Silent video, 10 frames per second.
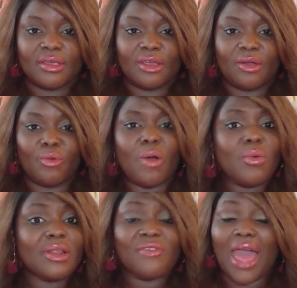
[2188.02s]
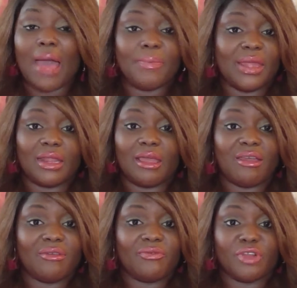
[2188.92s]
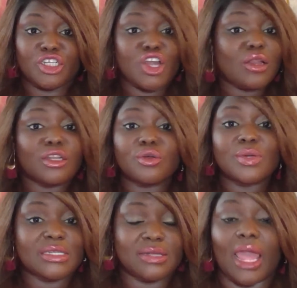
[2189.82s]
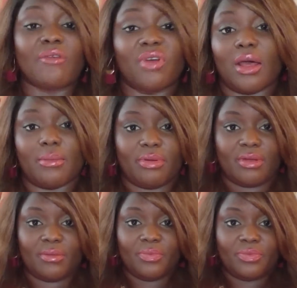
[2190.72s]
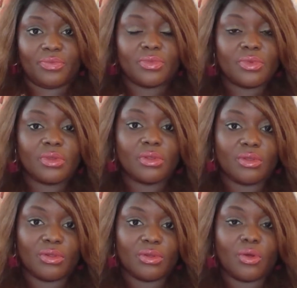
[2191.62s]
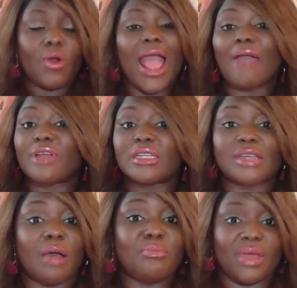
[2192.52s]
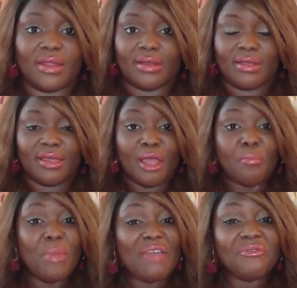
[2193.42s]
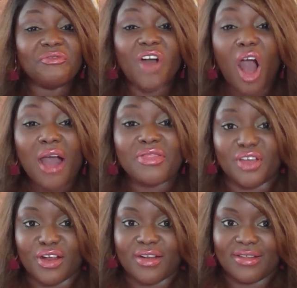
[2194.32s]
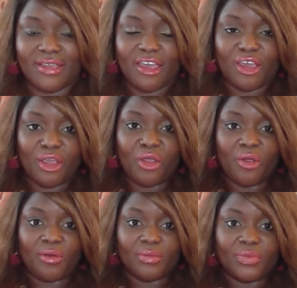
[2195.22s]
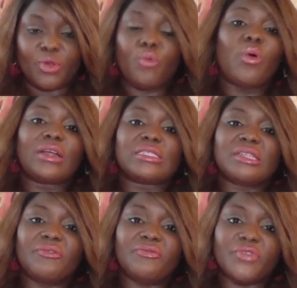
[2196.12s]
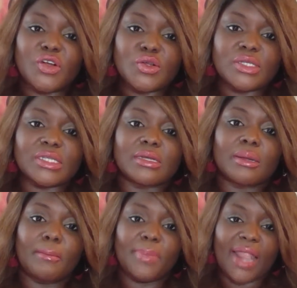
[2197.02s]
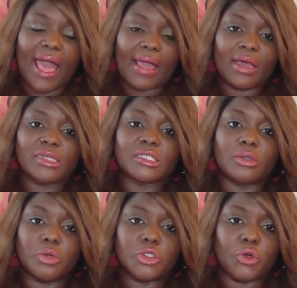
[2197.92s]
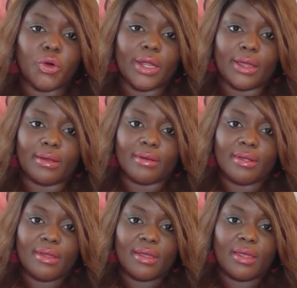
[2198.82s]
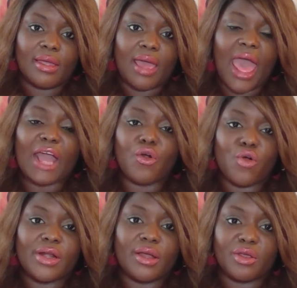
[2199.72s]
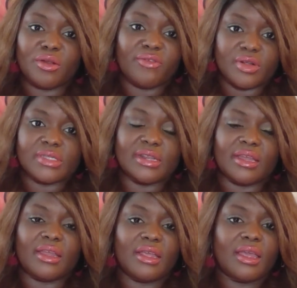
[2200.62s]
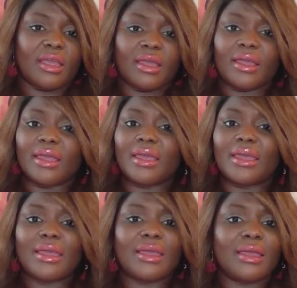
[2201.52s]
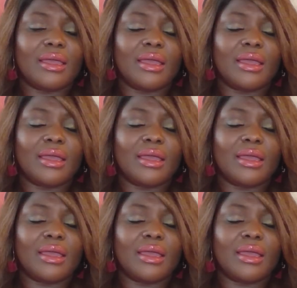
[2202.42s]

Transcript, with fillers: what would have happened if John Lewis gave up or Harriet Tubman? My father was the first black salutatorian at Cornell University. He